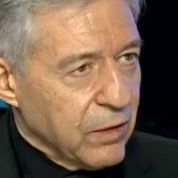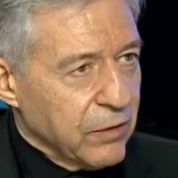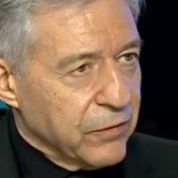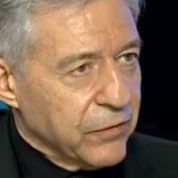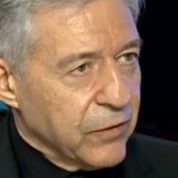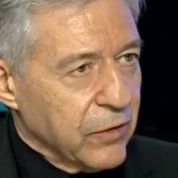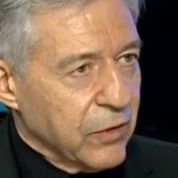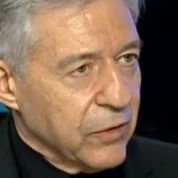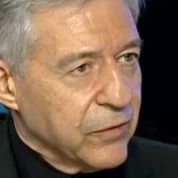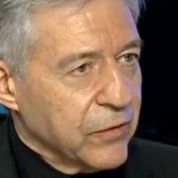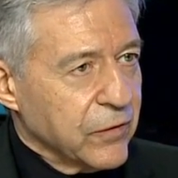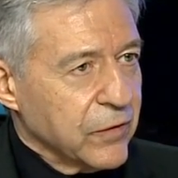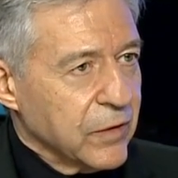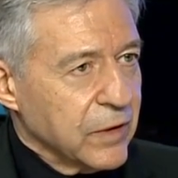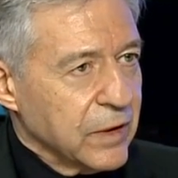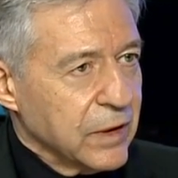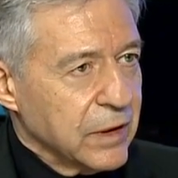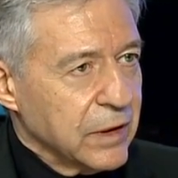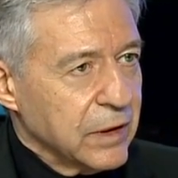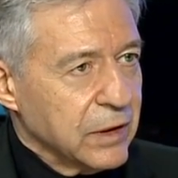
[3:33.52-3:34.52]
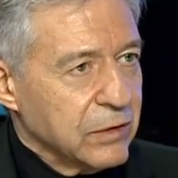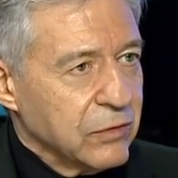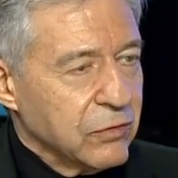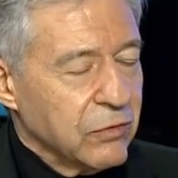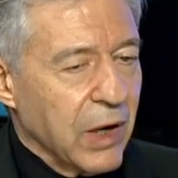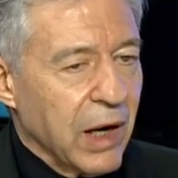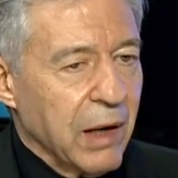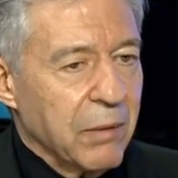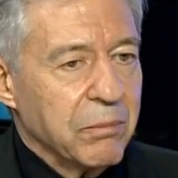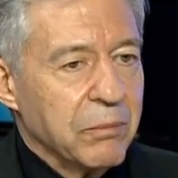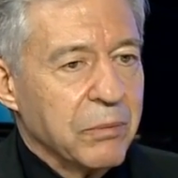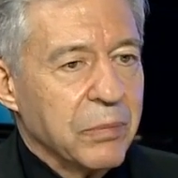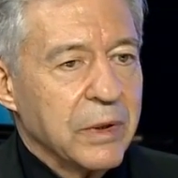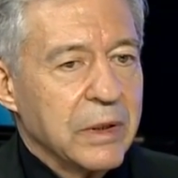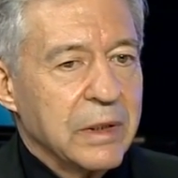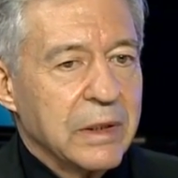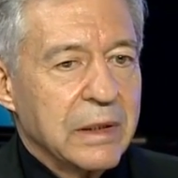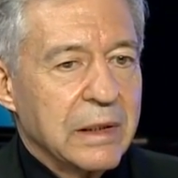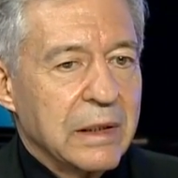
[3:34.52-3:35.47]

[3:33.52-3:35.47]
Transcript: of, of uh, Trump, uh,